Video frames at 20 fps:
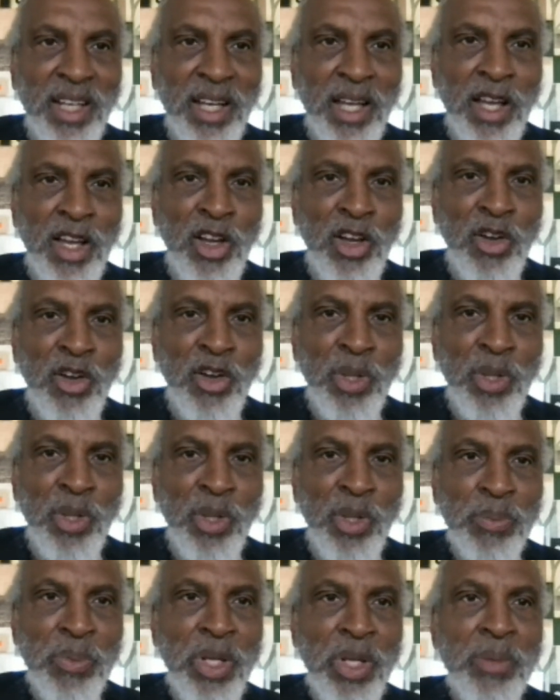Uh, the
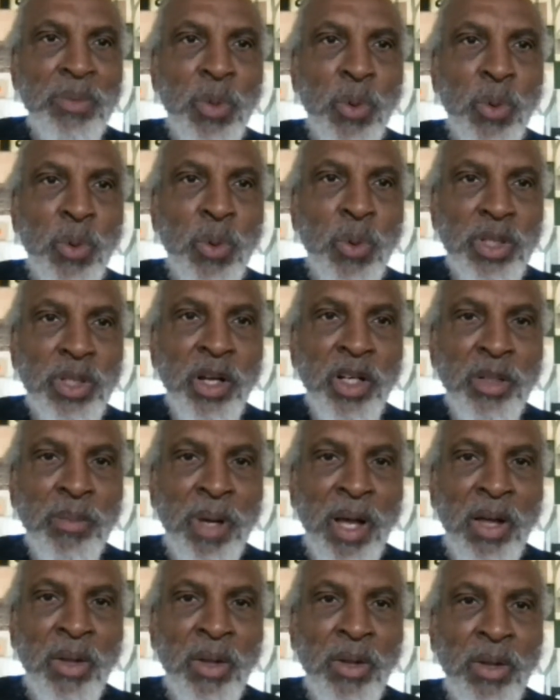Supreme Court talked
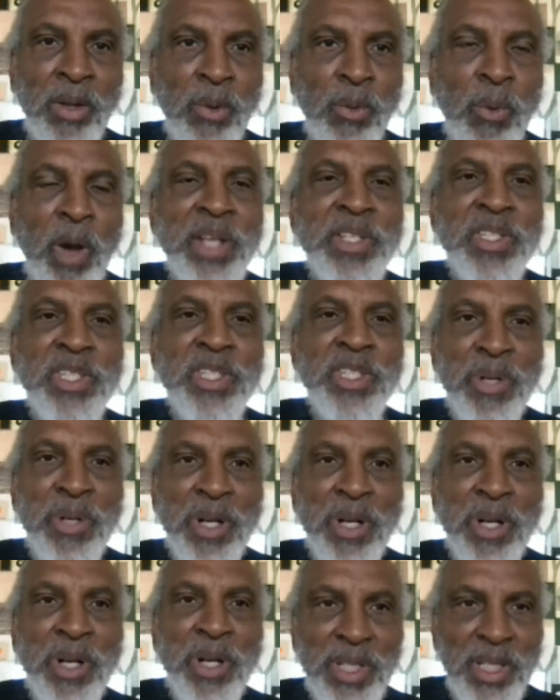about white
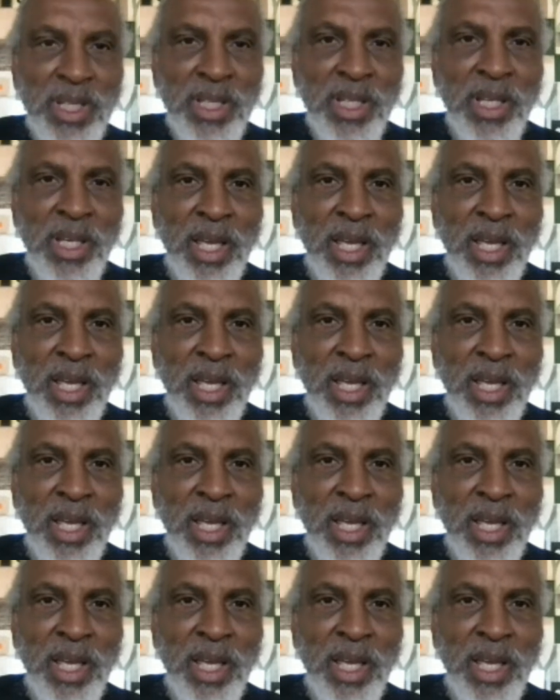supremacy